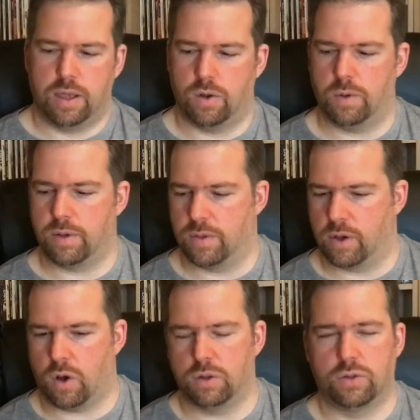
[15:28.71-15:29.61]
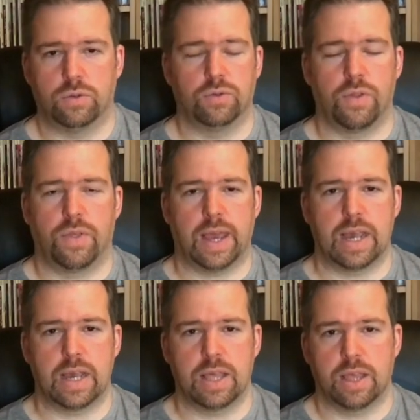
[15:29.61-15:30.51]
You know, consoles and
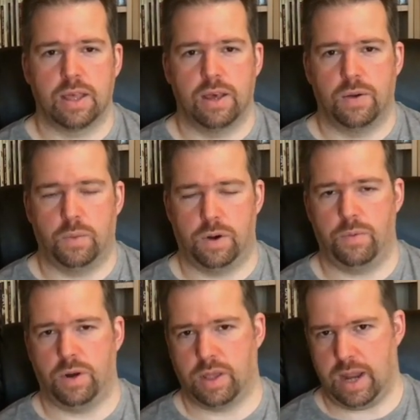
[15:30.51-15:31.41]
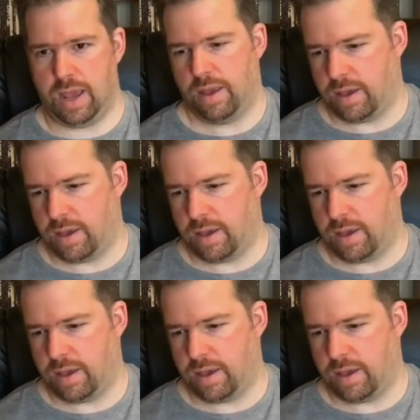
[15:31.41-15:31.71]
things were great.